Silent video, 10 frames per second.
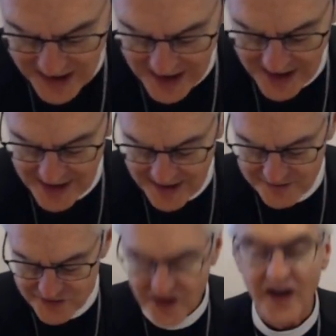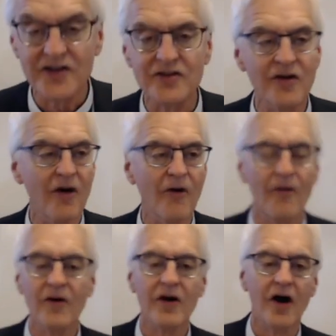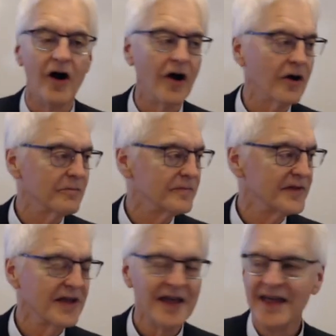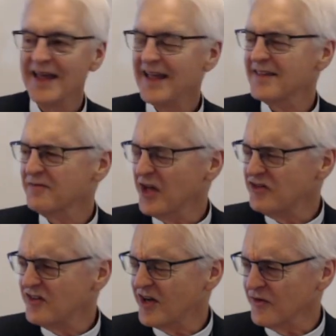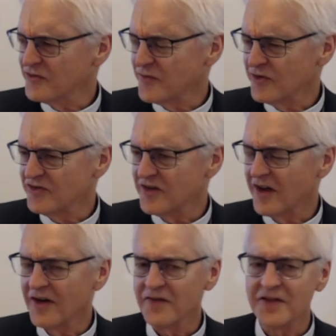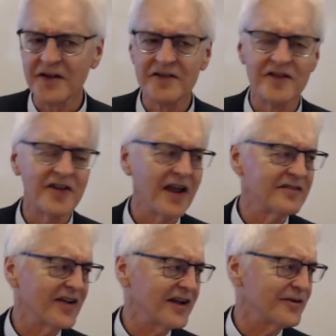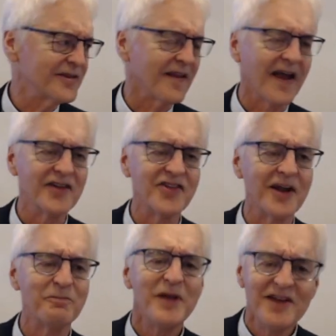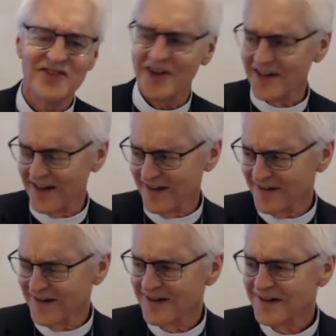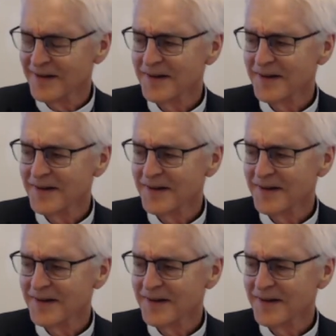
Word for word: I have done no harm. In the VeggieTales version, uh, da Daniel and the lions had pizza together.